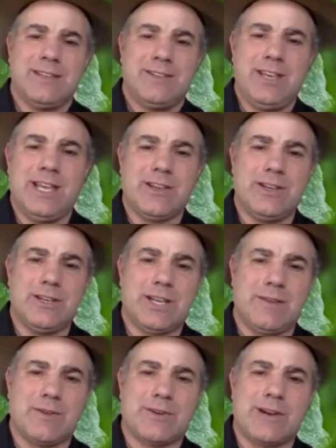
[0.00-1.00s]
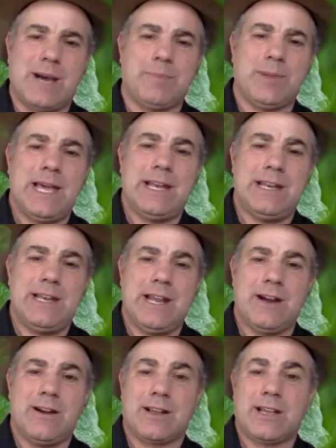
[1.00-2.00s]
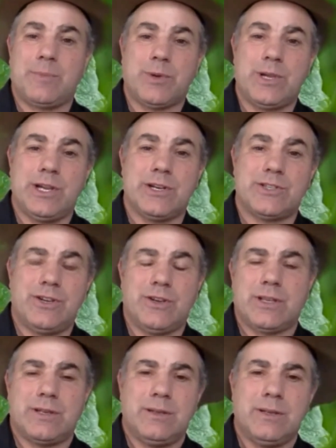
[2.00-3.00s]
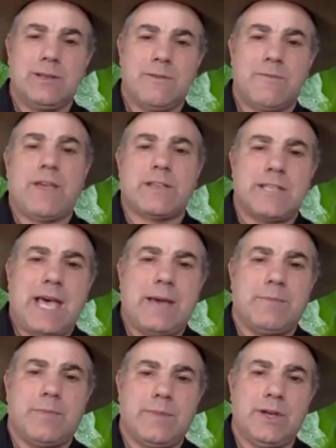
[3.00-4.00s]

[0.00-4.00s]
you get a good cover crop planted in there, in a couple of years, you could fix that.